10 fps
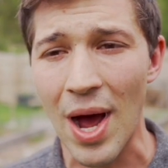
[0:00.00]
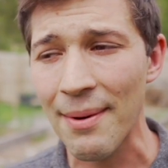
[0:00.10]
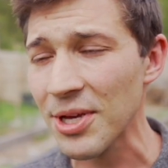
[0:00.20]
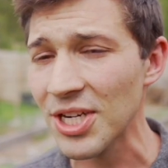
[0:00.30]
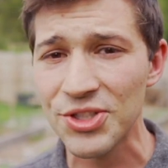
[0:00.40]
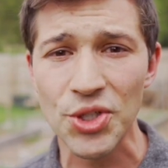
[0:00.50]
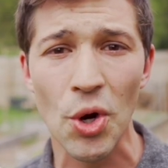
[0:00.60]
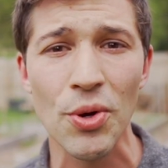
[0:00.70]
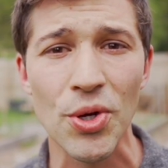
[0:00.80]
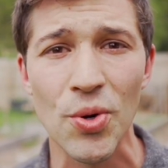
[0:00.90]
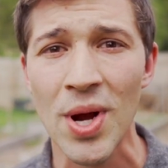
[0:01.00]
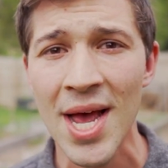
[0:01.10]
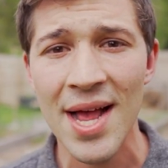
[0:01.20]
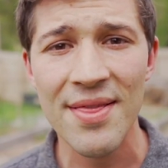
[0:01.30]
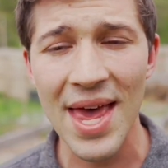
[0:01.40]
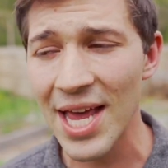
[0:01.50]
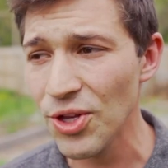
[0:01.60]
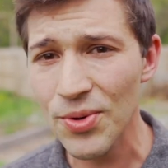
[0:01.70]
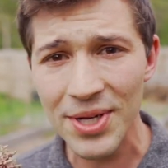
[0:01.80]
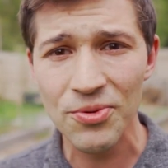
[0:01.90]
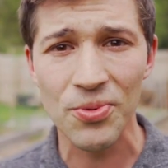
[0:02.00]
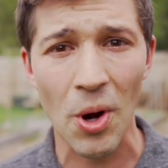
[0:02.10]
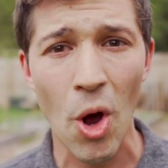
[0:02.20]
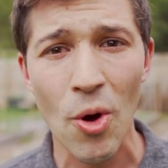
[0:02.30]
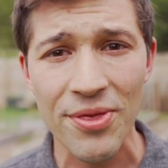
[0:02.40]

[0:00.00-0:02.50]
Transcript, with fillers: I'm gonna show you that you can grow